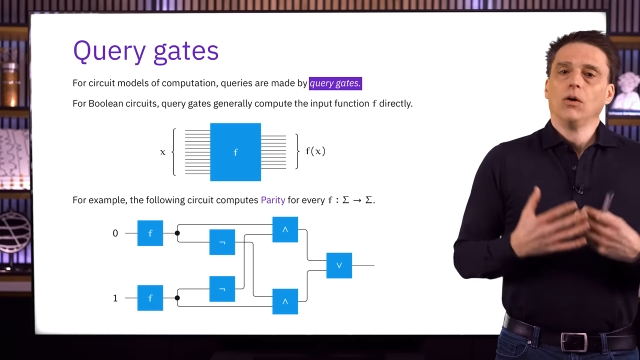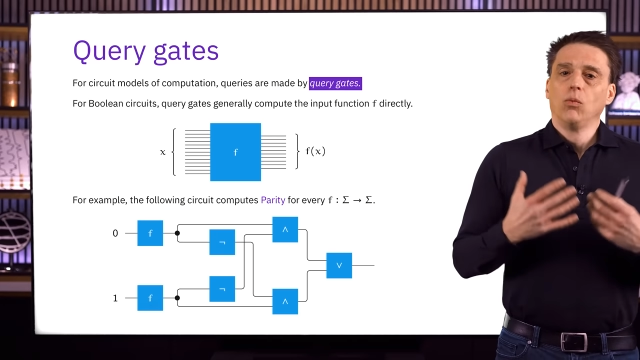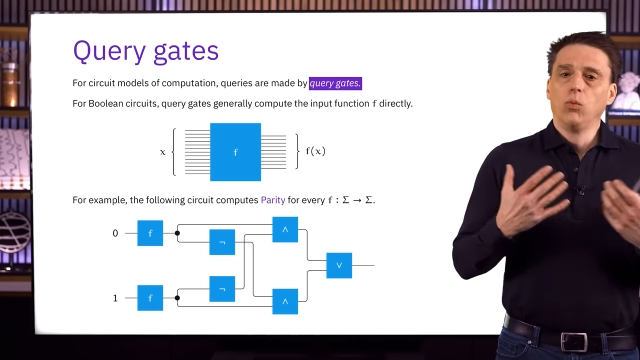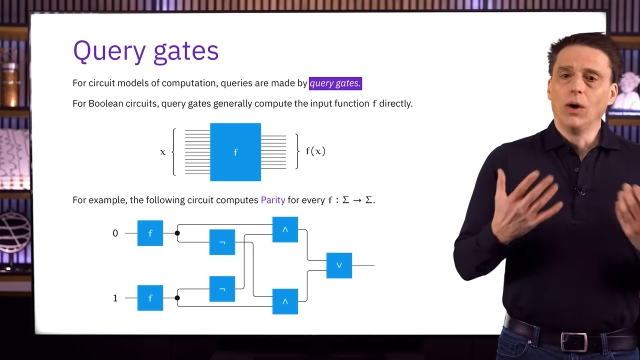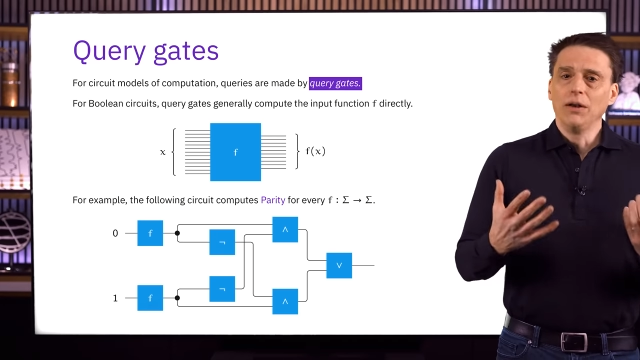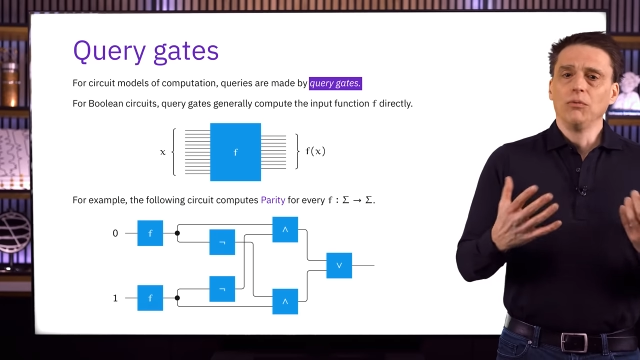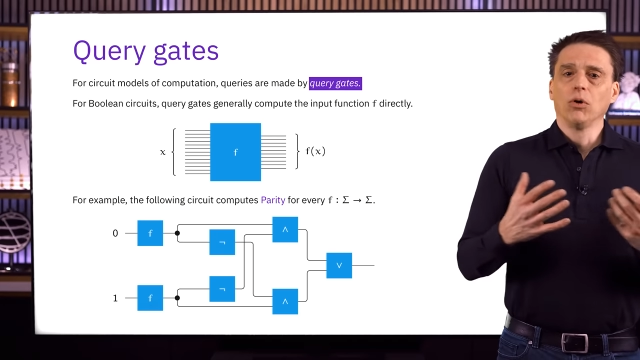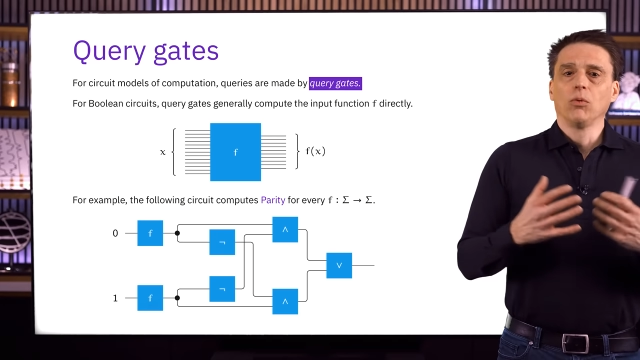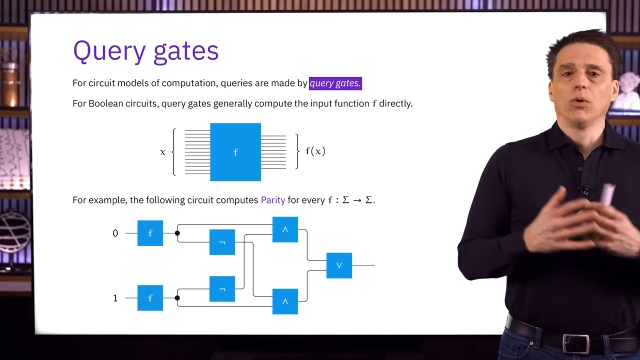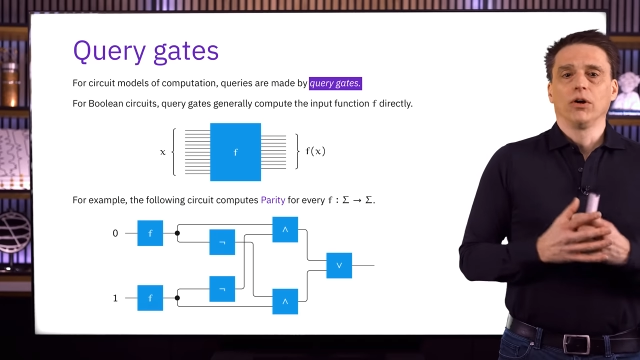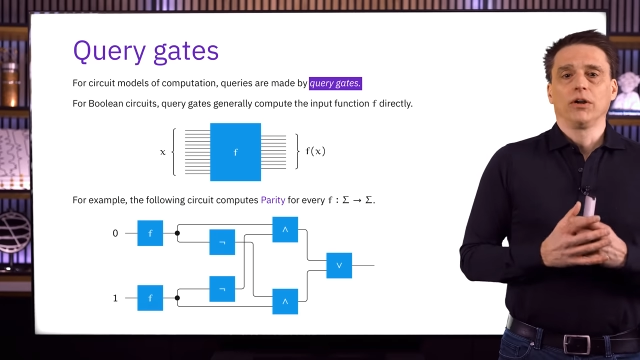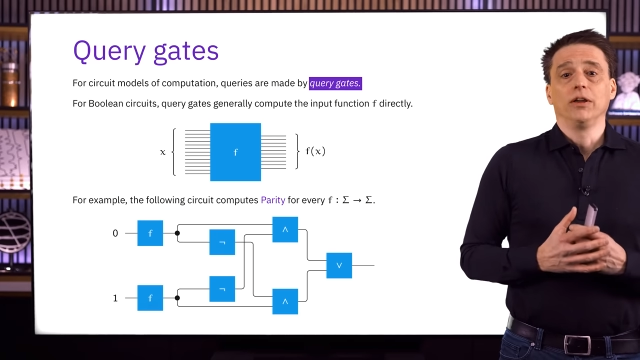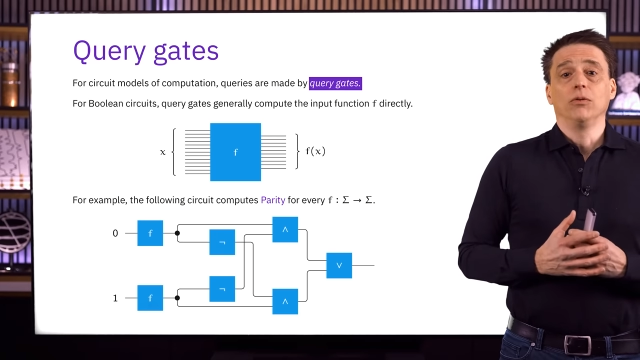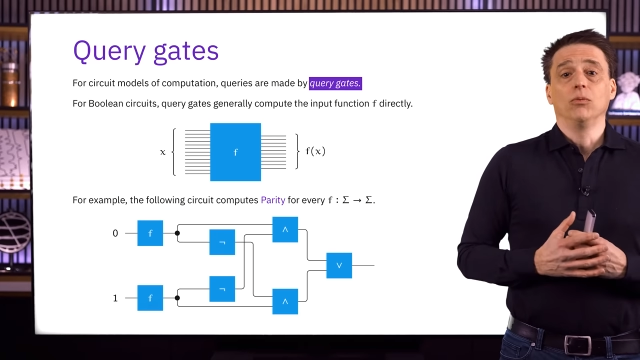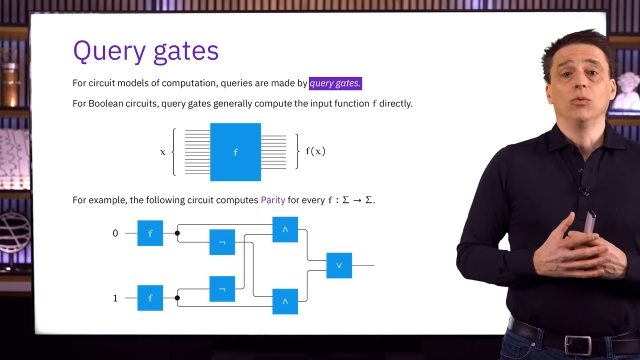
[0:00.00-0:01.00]
When we're
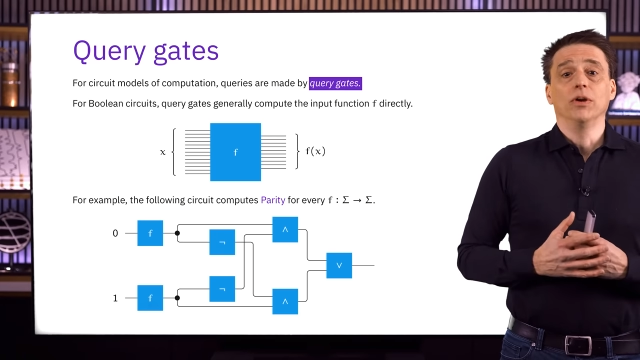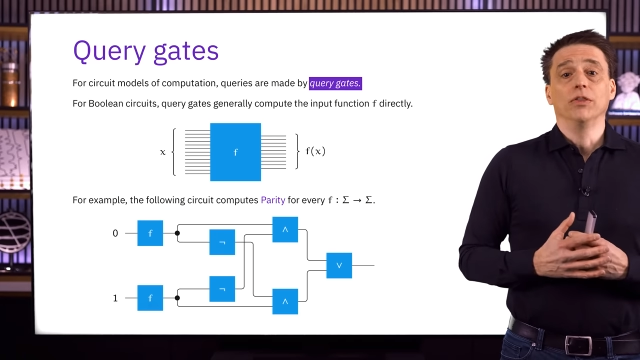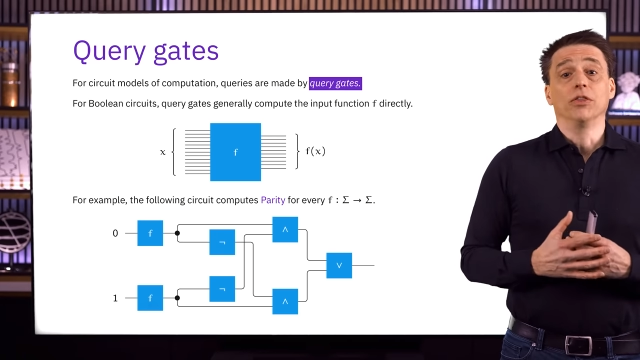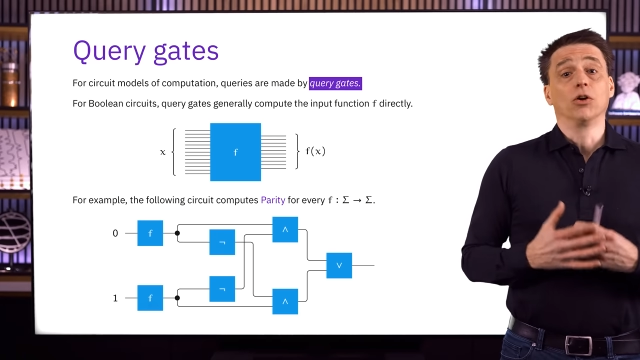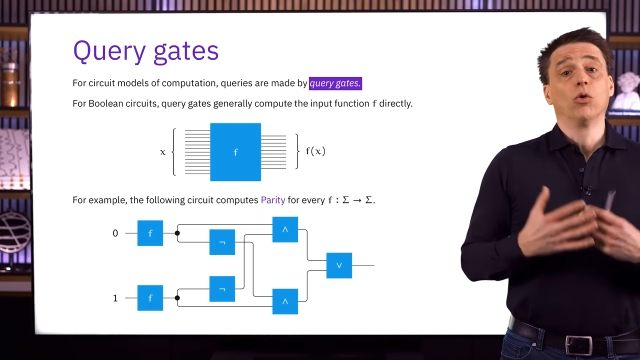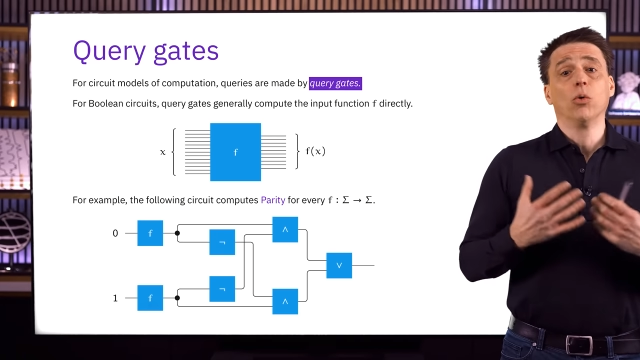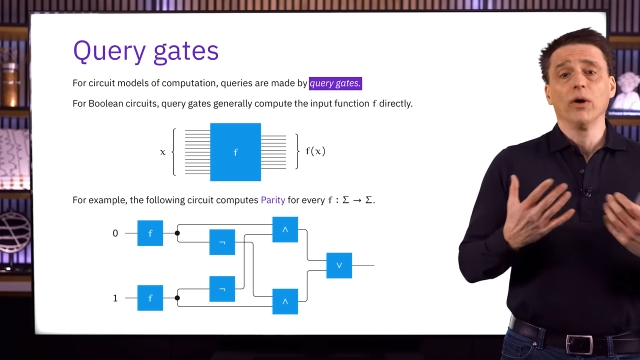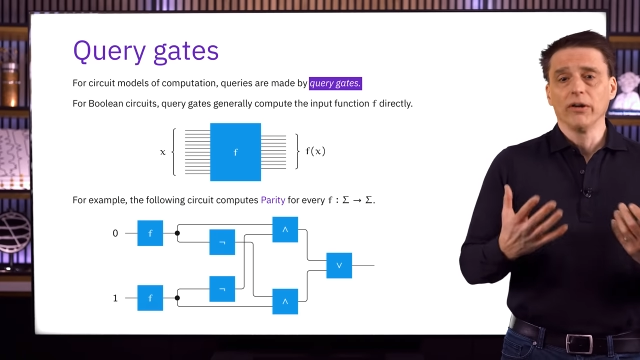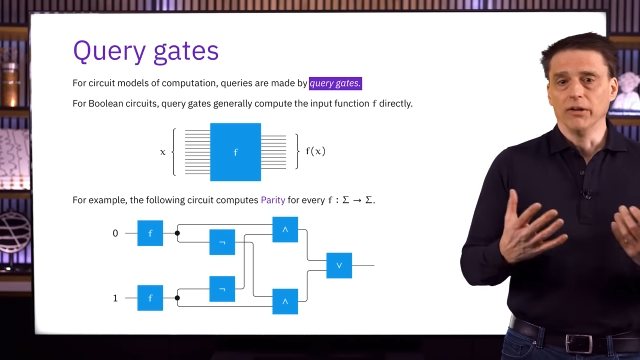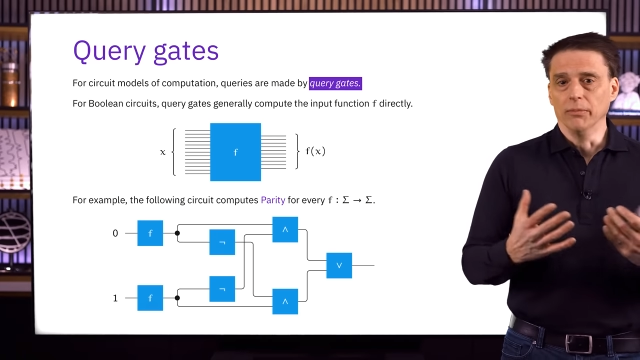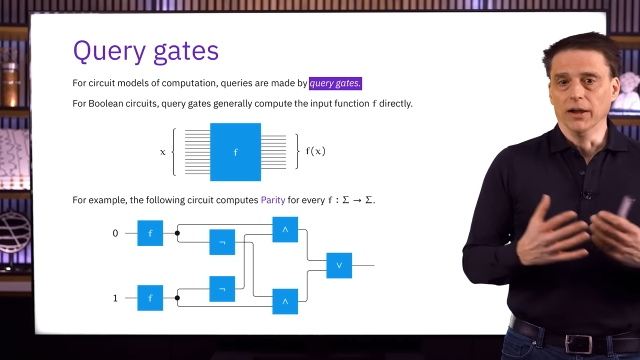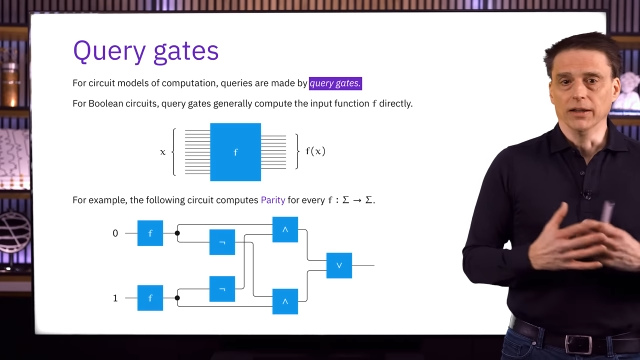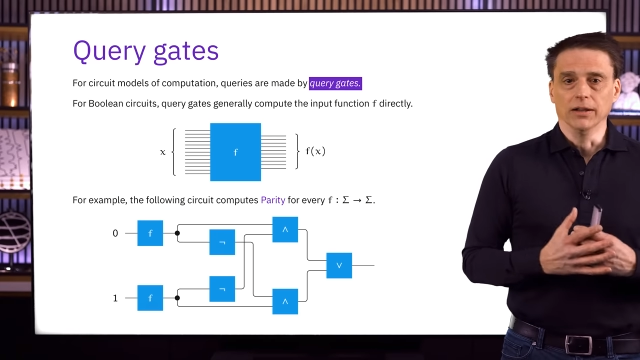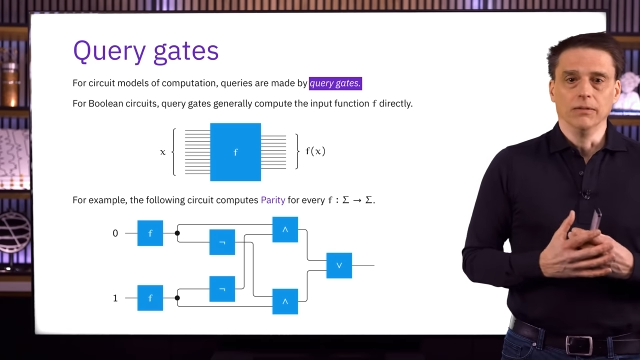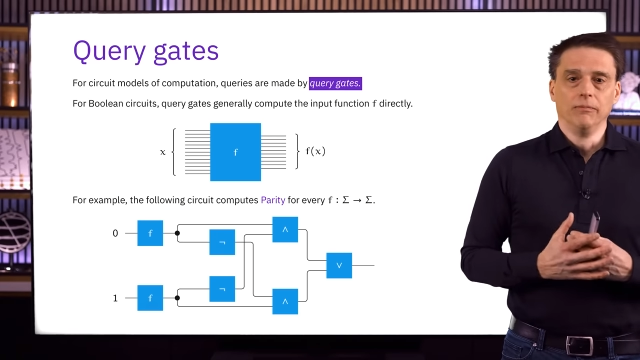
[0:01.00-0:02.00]
working with the query
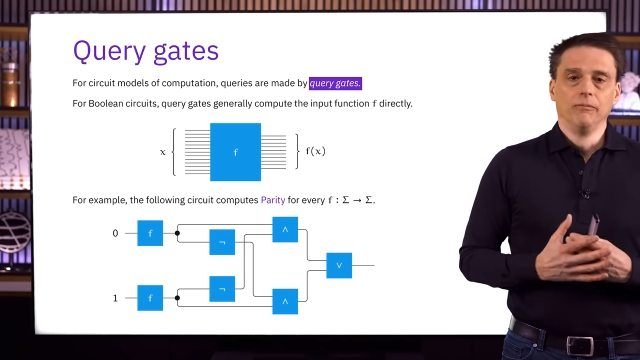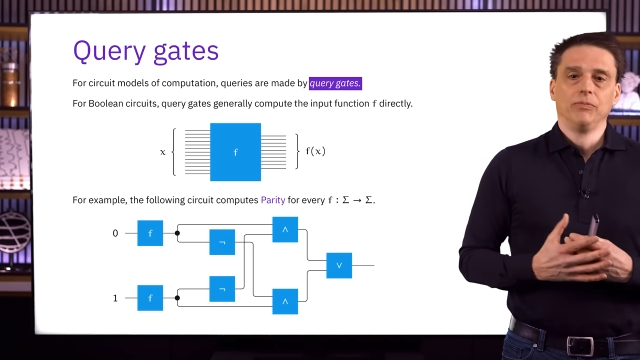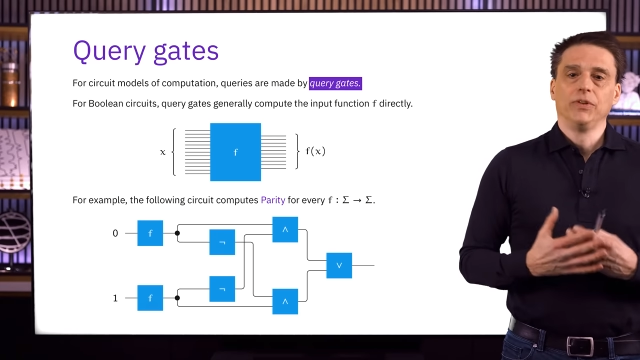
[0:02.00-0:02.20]
model,